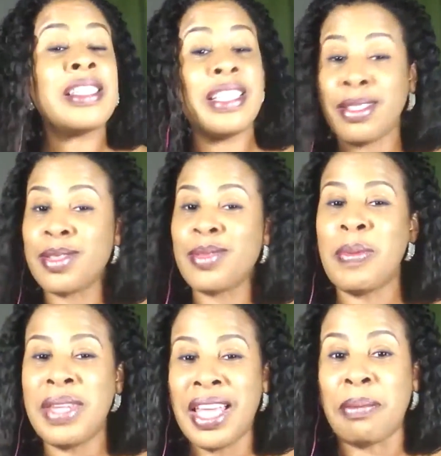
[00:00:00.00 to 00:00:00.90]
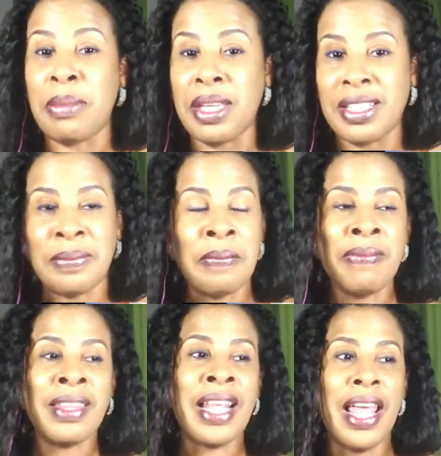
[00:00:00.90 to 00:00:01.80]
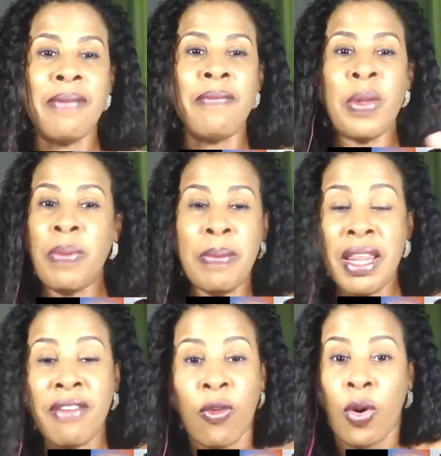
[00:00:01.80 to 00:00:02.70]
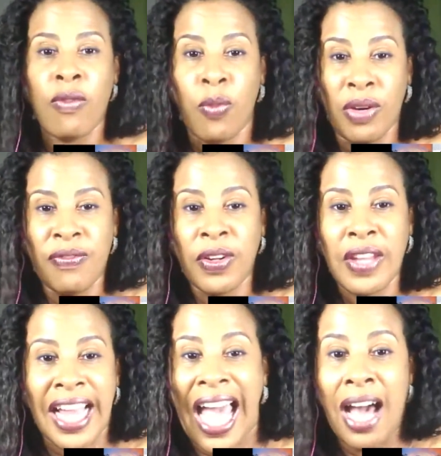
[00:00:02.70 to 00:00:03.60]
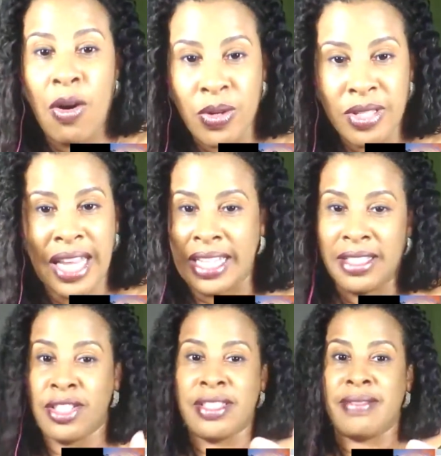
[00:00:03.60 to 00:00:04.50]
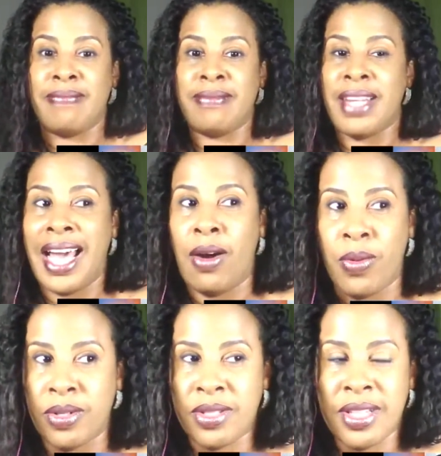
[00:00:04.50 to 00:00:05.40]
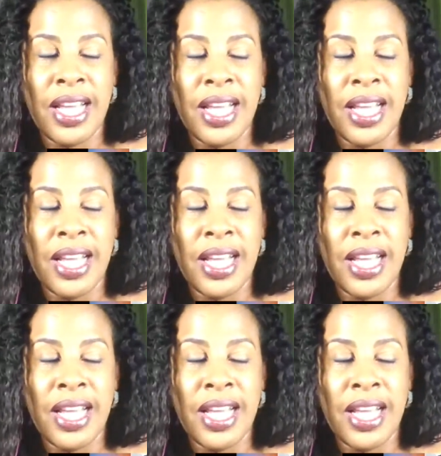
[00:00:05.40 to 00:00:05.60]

This was a woman that could meet, and we'd be meeting for what felt like hours, like just hours.